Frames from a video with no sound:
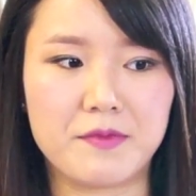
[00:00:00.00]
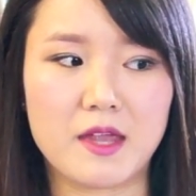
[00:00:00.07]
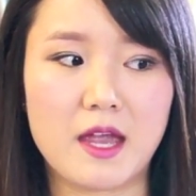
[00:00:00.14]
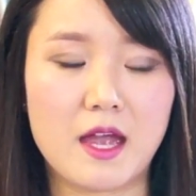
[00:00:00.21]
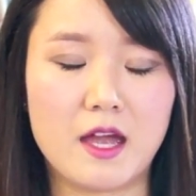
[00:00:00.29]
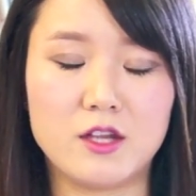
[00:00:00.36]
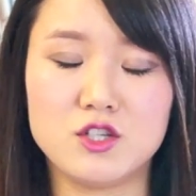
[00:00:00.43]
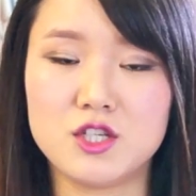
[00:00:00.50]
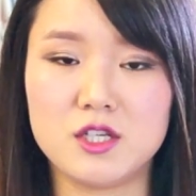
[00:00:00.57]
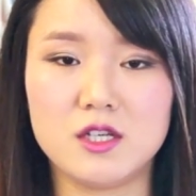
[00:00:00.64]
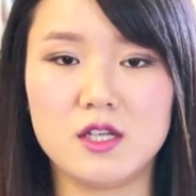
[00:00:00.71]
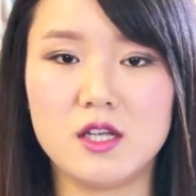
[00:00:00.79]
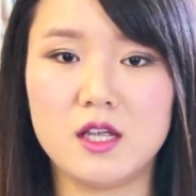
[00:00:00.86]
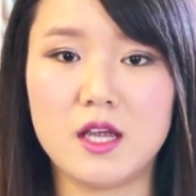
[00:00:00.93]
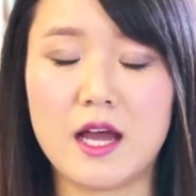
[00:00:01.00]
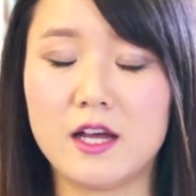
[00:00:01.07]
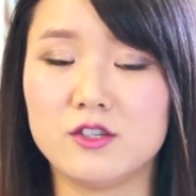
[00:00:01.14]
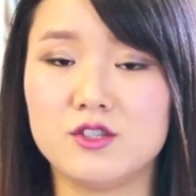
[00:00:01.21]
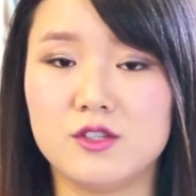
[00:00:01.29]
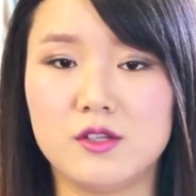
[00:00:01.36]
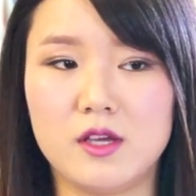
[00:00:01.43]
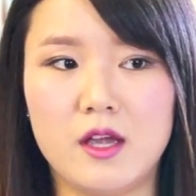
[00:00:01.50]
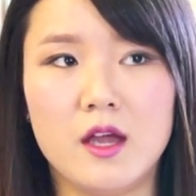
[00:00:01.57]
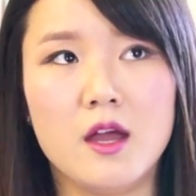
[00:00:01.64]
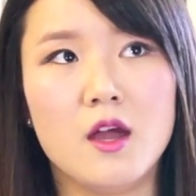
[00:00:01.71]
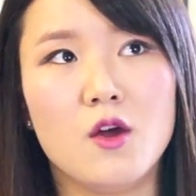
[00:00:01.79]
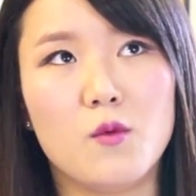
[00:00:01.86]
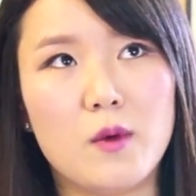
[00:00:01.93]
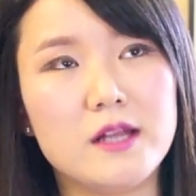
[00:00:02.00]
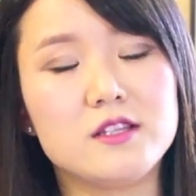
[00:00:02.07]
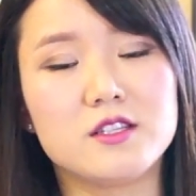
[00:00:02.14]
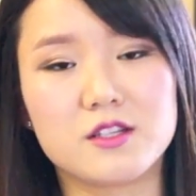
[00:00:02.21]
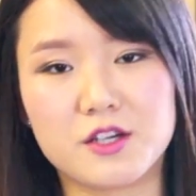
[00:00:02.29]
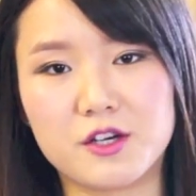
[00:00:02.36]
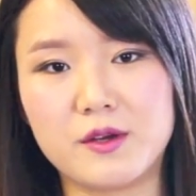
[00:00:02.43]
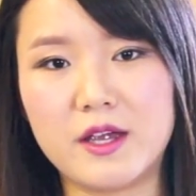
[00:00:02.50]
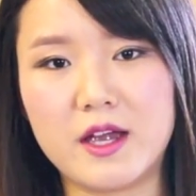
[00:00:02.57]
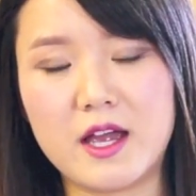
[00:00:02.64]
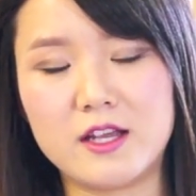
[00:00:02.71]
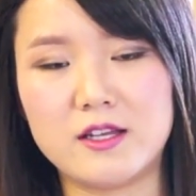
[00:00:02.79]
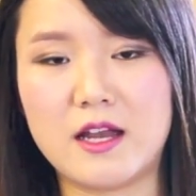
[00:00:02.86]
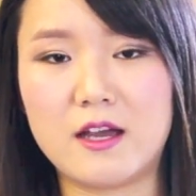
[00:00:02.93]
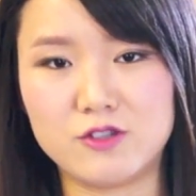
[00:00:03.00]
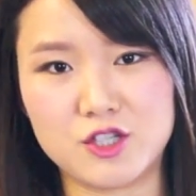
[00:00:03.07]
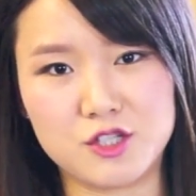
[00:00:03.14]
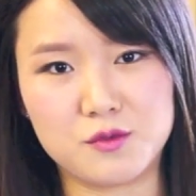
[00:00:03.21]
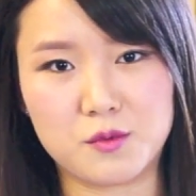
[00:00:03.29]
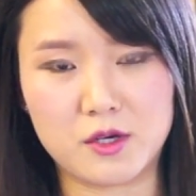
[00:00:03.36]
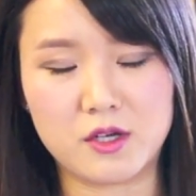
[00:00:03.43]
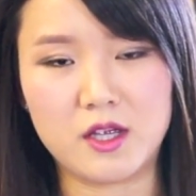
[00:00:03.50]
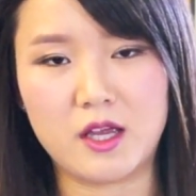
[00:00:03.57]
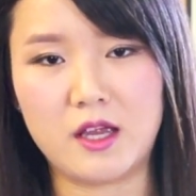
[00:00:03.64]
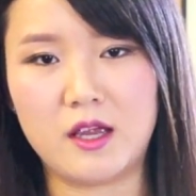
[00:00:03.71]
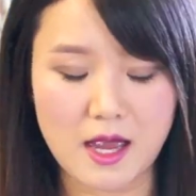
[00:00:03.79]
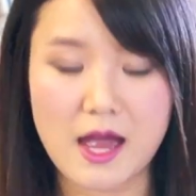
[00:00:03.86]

and she actually went to Korea and now she's working